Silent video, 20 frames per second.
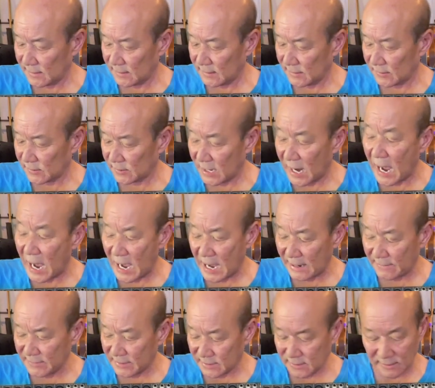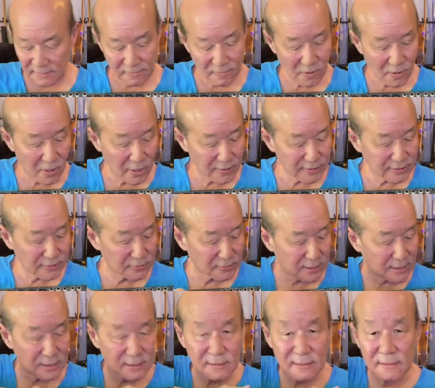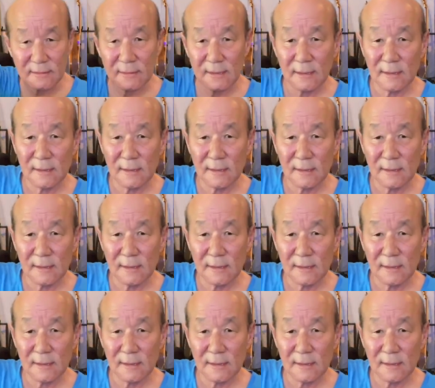knobs are also getting